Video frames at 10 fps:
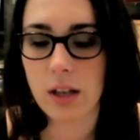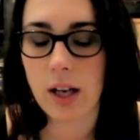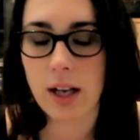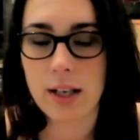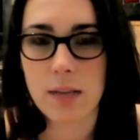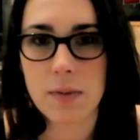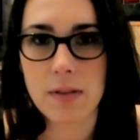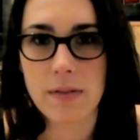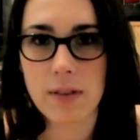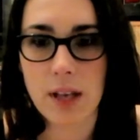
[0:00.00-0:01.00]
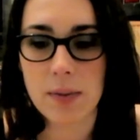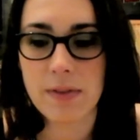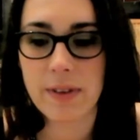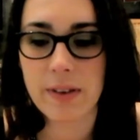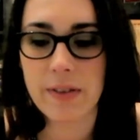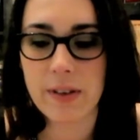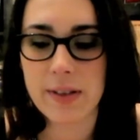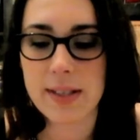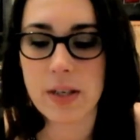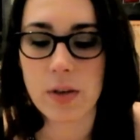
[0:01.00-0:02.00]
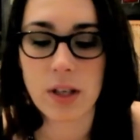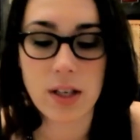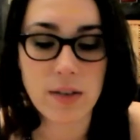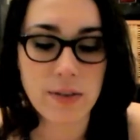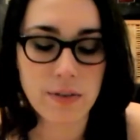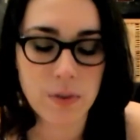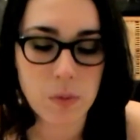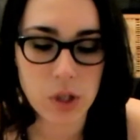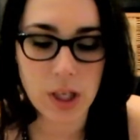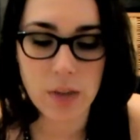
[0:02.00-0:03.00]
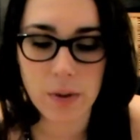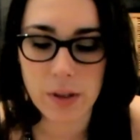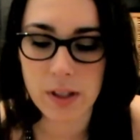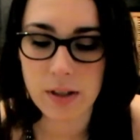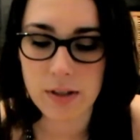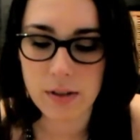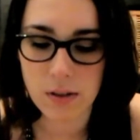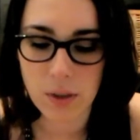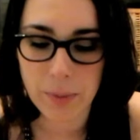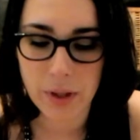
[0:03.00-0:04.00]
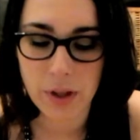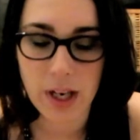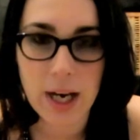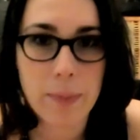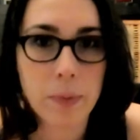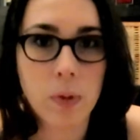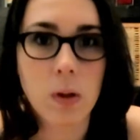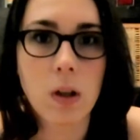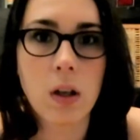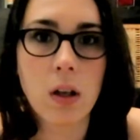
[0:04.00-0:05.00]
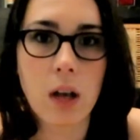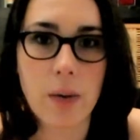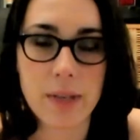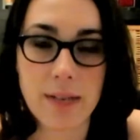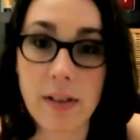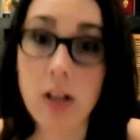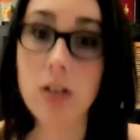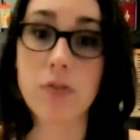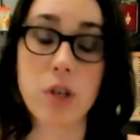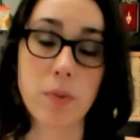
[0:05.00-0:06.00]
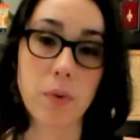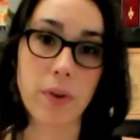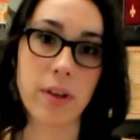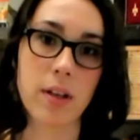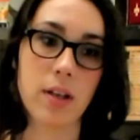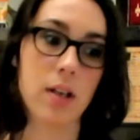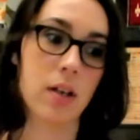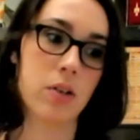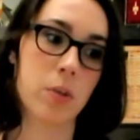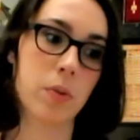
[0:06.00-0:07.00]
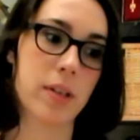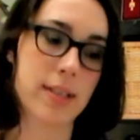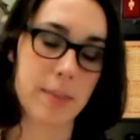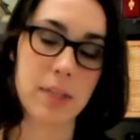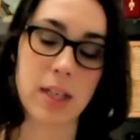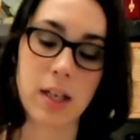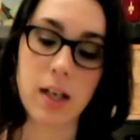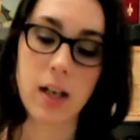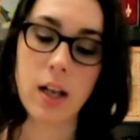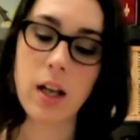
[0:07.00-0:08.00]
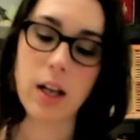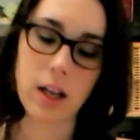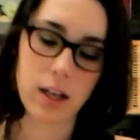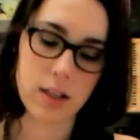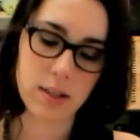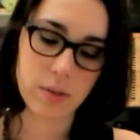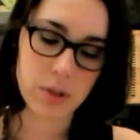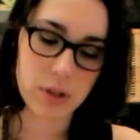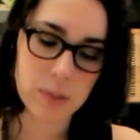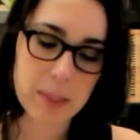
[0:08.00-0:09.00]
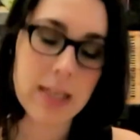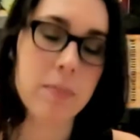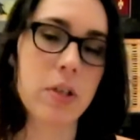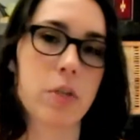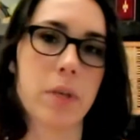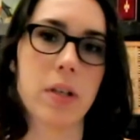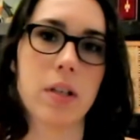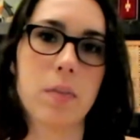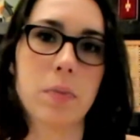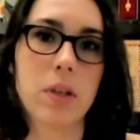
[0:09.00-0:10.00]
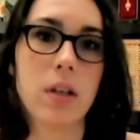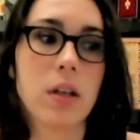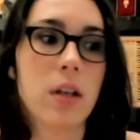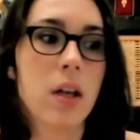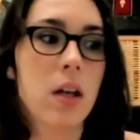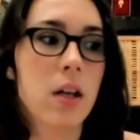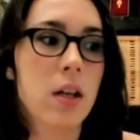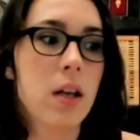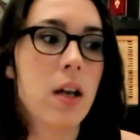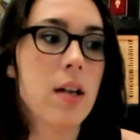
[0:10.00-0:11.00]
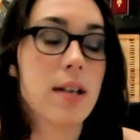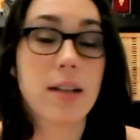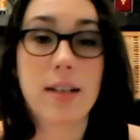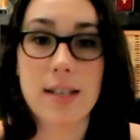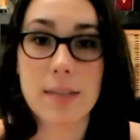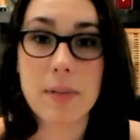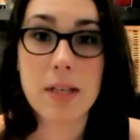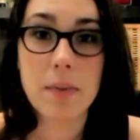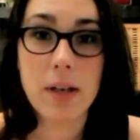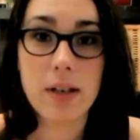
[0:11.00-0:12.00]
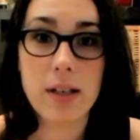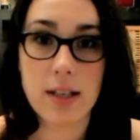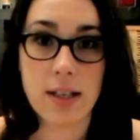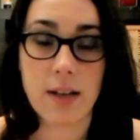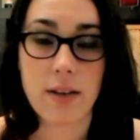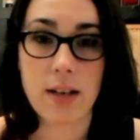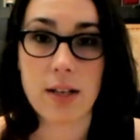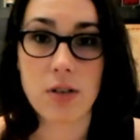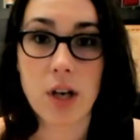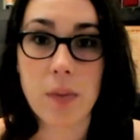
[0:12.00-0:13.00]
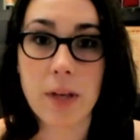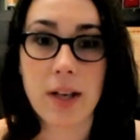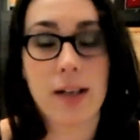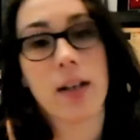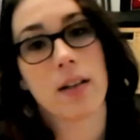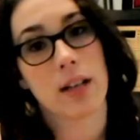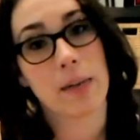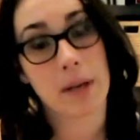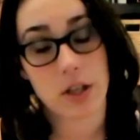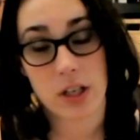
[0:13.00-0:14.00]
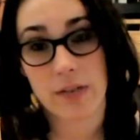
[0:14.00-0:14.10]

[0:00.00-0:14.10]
I had kept it very, very secret, and even from January until about April, I was having a lot of trouble with it and trouble accepting it, and I wasn't speaking much about it. But now that I speak about it, and now that I talk about it, and now that I'm actually